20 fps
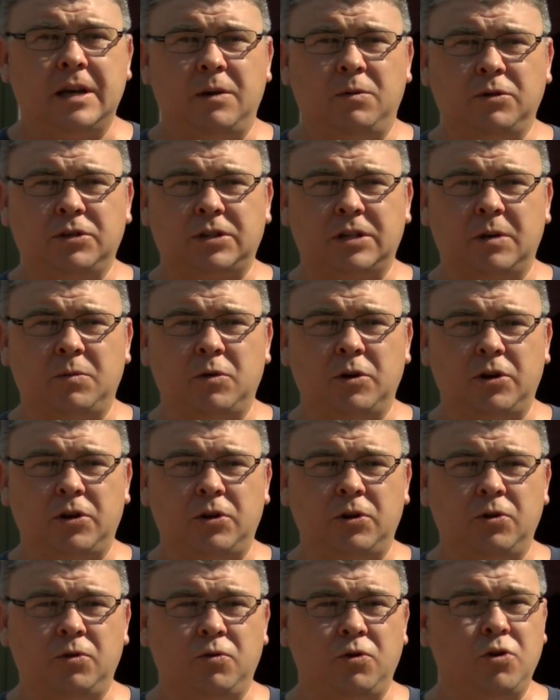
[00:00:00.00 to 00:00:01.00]
It was someone
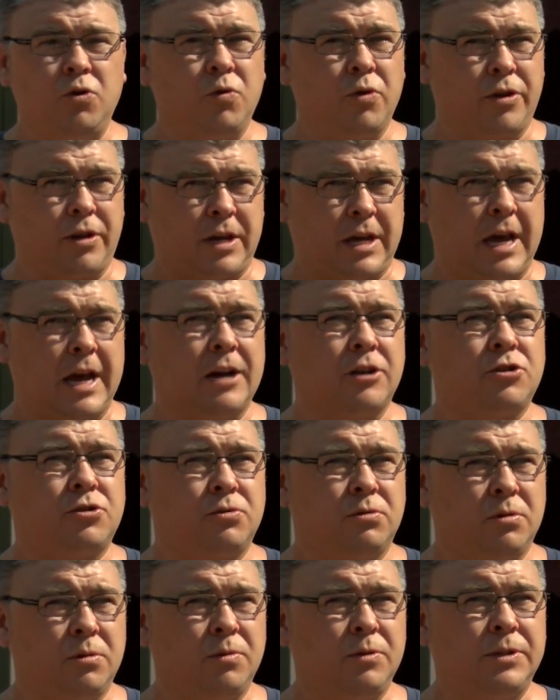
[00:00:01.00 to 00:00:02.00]
who knew where the cash
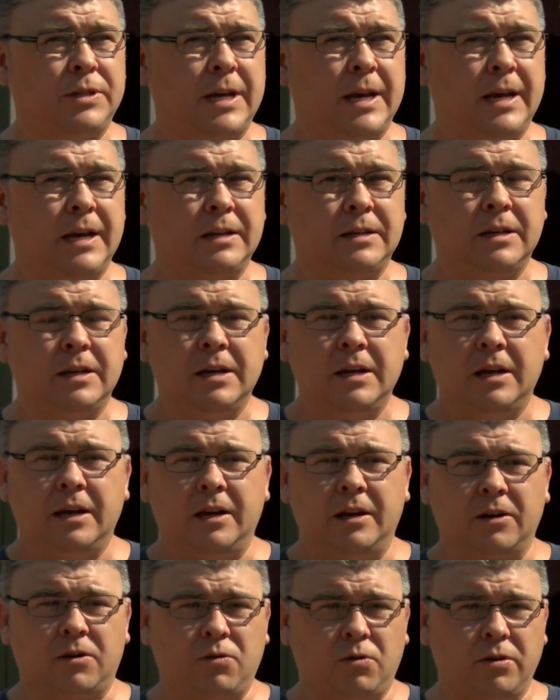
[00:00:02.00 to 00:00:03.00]
drawer was at.
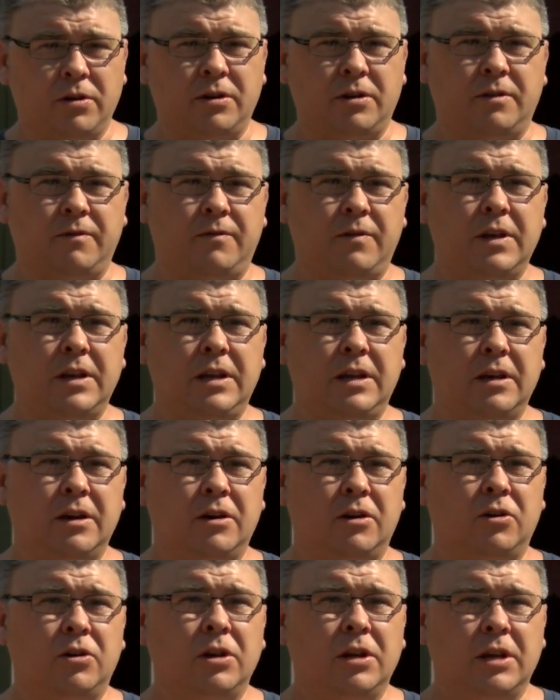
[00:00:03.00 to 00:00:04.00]
And according to the video,